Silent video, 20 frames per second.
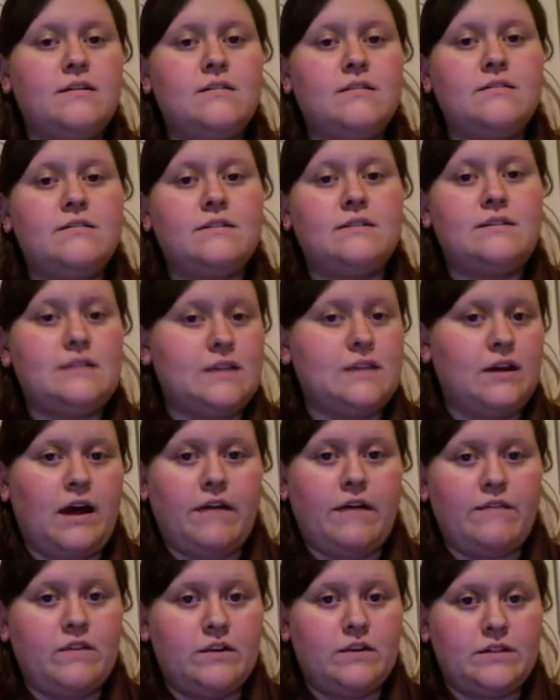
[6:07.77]
Still
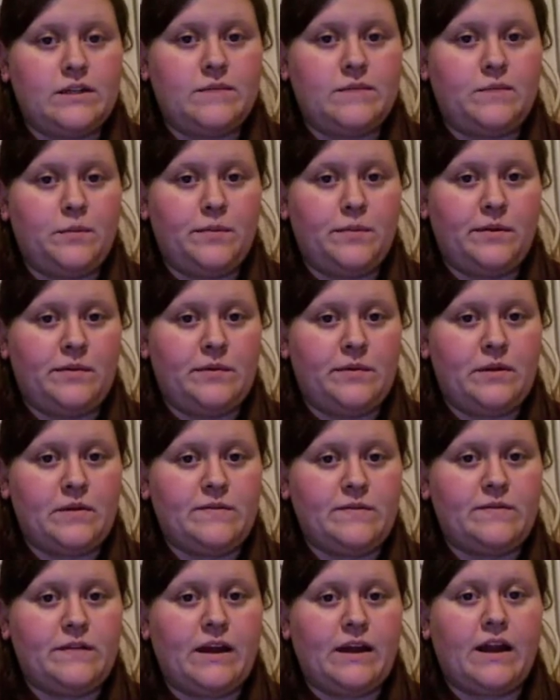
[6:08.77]
haven't looked up the millimeters
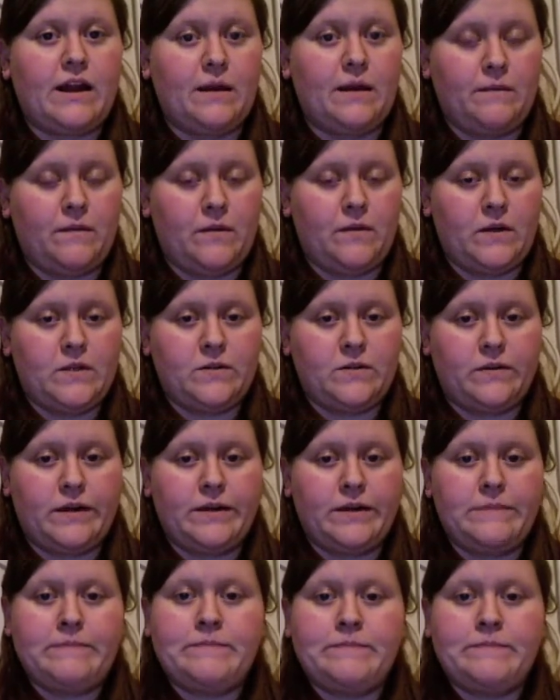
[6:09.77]
for that. I'm very sorry.